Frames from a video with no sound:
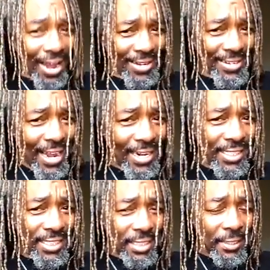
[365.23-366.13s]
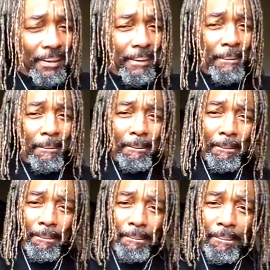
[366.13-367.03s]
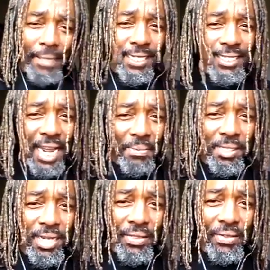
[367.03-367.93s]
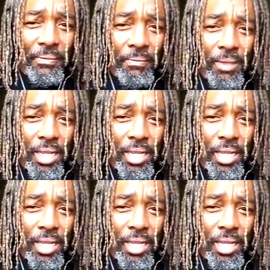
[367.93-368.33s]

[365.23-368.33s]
ideology. It stops nothing.